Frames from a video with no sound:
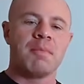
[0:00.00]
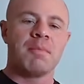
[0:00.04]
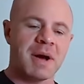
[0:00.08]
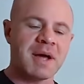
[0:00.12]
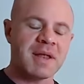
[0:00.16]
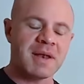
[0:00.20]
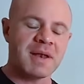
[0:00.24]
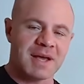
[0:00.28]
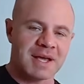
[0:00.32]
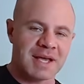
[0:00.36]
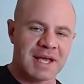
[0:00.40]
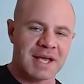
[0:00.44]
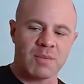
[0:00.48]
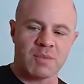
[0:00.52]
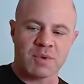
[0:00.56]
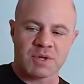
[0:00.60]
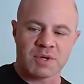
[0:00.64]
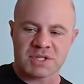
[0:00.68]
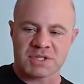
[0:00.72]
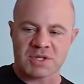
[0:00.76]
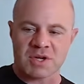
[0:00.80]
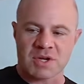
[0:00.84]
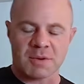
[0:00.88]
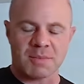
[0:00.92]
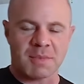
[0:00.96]
but again, we're
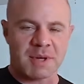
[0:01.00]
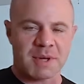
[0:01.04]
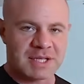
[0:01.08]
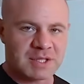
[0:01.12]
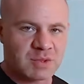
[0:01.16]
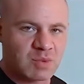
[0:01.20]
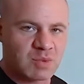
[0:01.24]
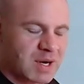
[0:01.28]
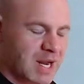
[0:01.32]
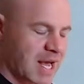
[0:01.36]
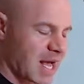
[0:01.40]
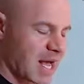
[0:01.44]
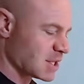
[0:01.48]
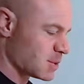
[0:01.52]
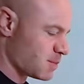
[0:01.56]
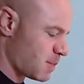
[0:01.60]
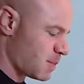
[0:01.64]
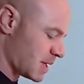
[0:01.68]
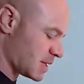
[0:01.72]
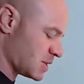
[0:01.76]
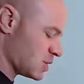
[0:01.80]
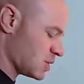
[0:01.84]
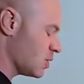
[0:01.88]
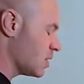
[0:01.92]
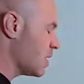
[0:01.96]
just talking about this one
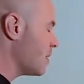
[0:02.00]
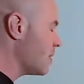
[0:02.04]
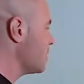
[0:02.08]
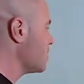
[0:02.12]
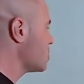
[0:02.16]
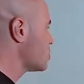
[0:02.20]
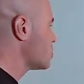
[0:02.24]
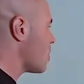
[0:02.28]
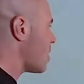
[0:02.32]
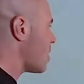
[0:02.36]
aspect. So let me